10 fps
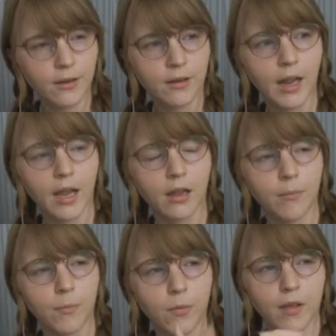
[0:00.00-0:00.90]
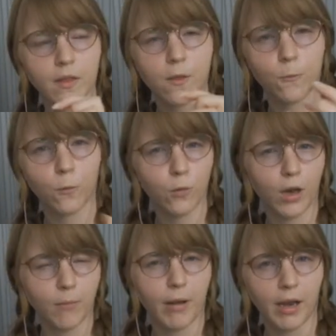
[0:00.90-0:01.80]
Like there's like this
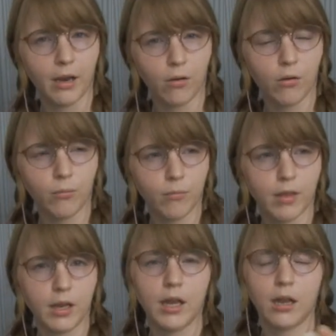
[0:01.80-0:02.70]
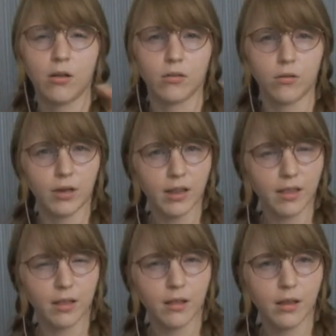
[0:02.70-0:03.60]
fruit in my home city called
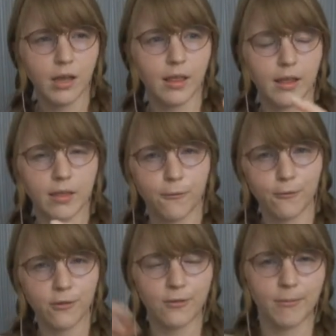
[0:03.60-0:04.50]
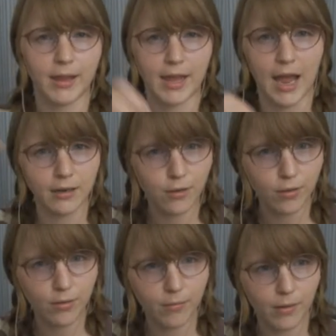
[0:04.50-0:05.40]
tunas. It's like the fruit from a
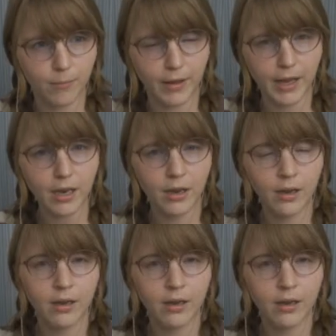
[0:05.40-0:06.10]
cactus plant.